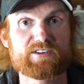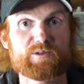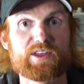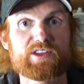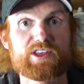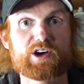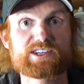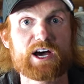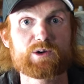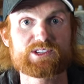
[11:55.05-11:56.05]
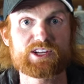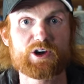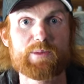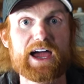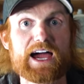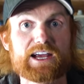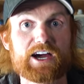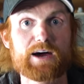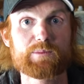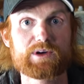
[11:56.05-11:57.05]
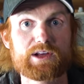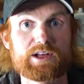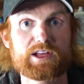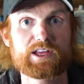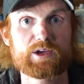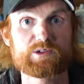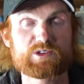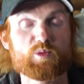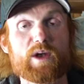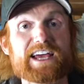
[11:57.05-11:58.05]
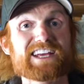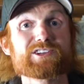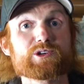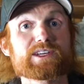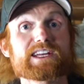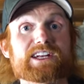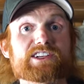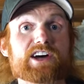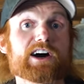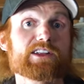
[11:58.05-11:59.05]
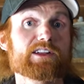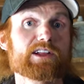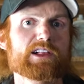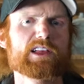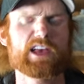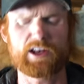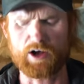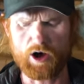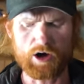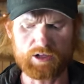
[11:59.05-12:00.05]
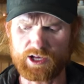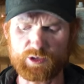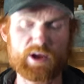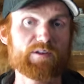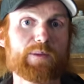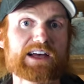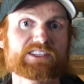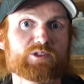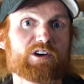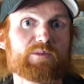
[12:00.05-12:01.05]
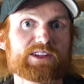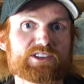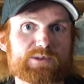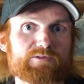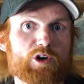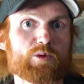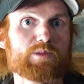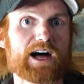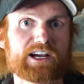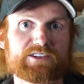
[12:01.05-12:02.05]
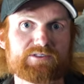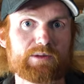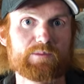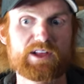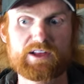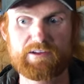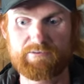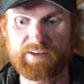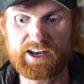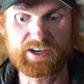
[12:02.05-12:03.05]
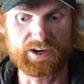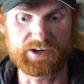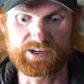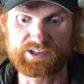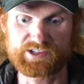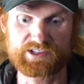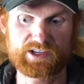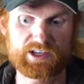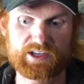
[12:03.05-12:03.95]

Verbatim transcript: of whether the hotel was gonna go back up. It was just what I could do to get it done. And all along the way over the past 12 months, there's been roadblocks from vendors,